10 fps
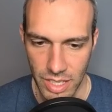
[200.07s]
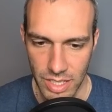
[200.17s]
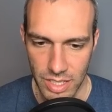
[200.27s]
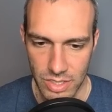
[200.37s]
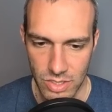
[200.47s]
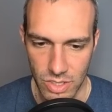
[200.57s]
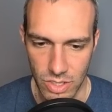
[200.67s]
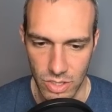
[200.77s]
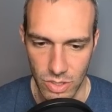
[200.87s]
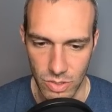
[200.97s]

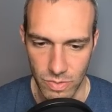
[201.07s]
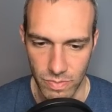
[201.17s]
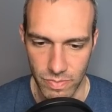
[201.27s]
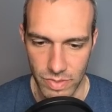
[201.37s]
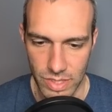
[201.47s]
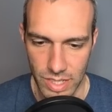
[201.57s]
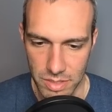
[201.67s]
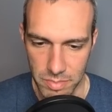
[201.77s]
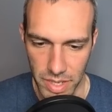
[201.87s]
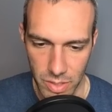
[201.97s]
So, doesn't
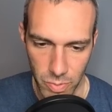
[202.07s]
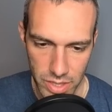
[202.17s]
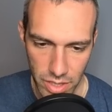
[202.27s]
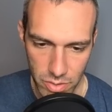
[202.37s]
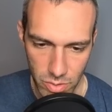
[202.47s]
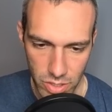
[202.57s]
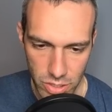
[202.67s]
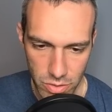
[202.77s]
matter what they throw at you.